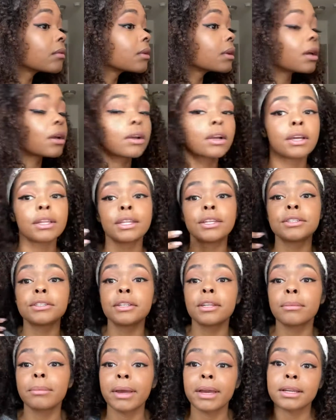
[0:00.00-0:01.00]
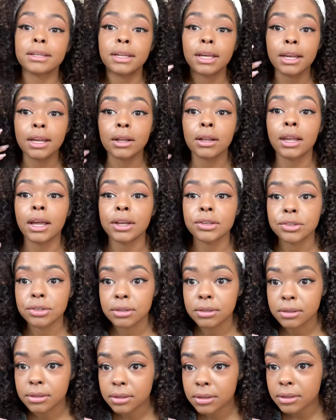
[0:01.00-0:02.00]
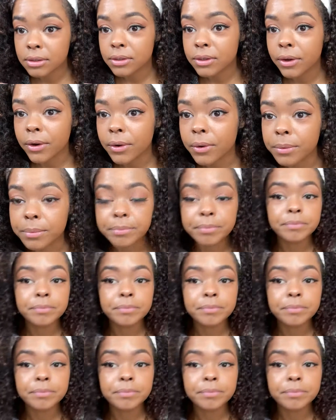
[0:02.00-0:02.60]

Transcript: Okay, these are the magnetic lashes, so